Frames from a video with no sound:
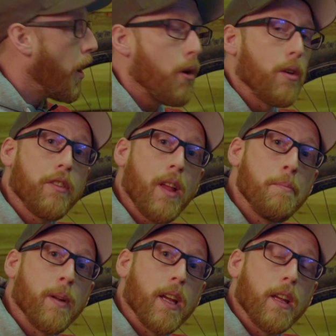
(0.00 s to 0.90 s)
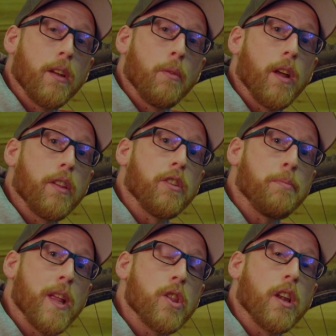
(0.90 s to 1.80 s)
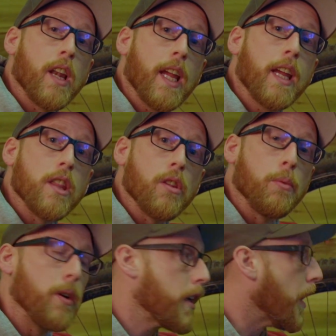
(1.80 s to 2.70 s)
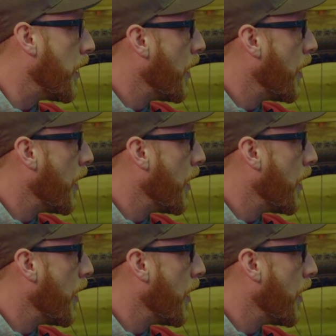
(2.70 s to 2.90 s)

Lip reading: the whole assembly where the suspension linkage is working.